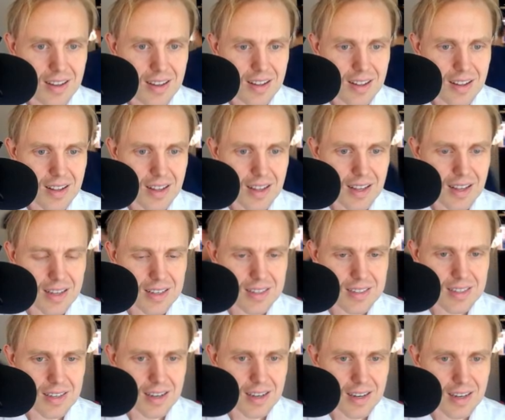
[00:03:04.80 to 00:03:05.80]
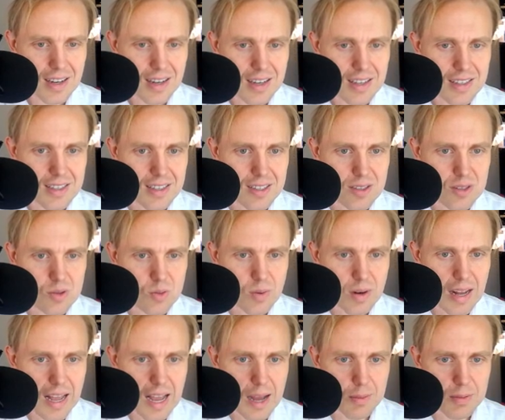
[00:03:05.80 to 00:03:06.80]
And this is
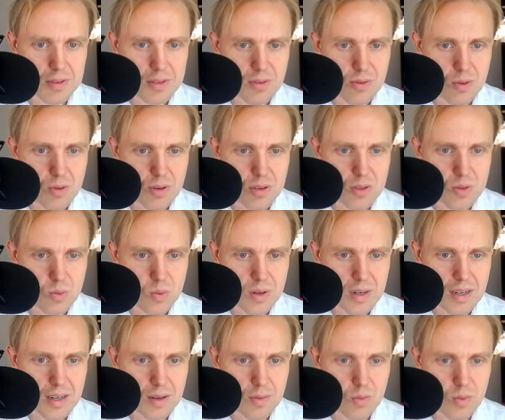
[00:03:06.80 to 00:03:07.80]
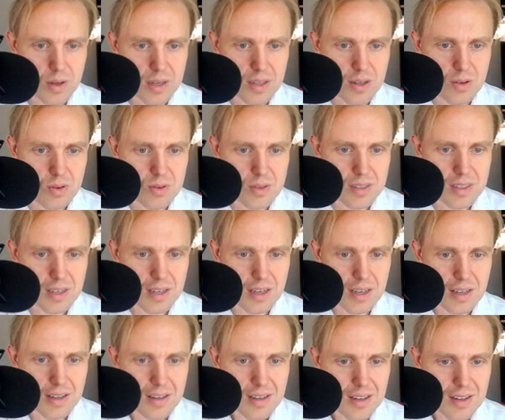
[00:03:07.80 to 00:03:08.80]
what happens, of course, when we
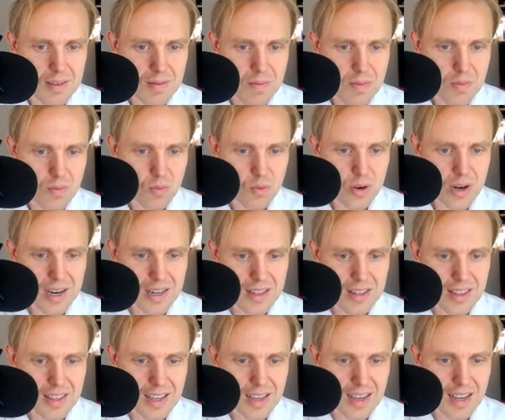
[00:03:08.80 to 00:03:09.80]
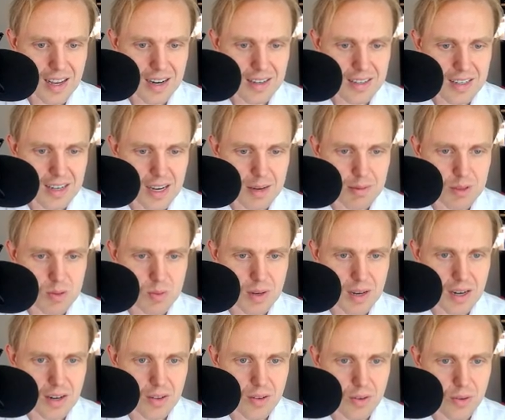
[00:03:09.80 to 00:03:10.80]
don't read the thing ahead of time as we
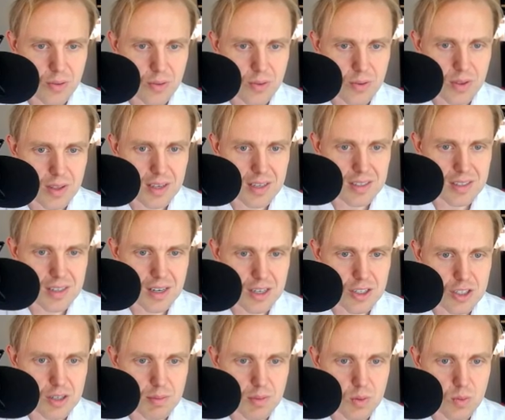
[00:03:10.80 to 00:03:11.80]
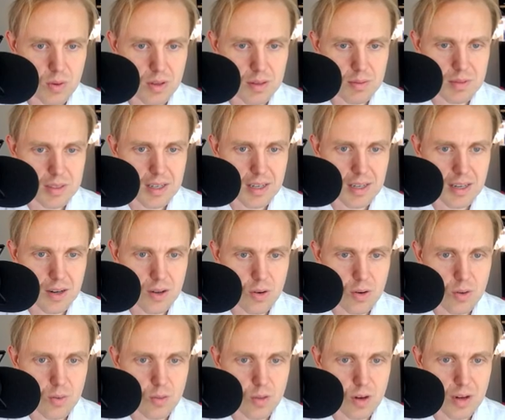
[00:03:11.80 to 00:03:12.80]
kind of look through this. Jimmy Williams did hit a
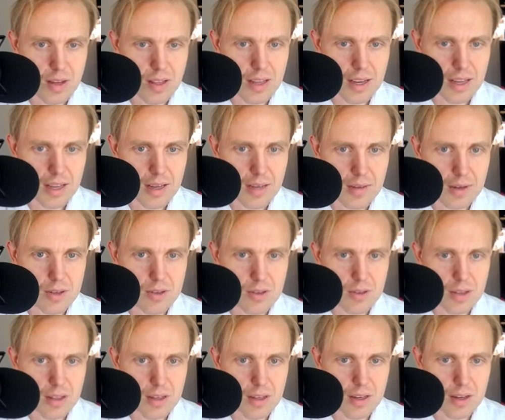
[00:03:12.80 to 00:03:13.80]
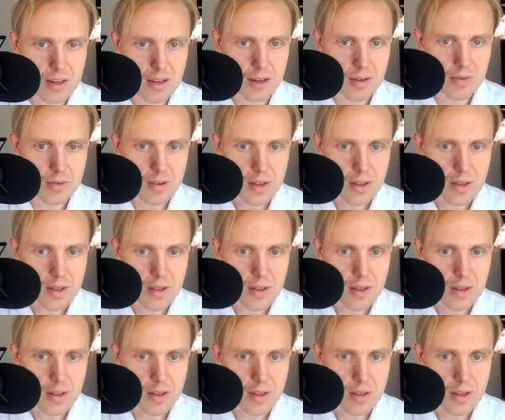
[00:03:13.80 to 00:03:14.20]
home run in that game, interestingly enough.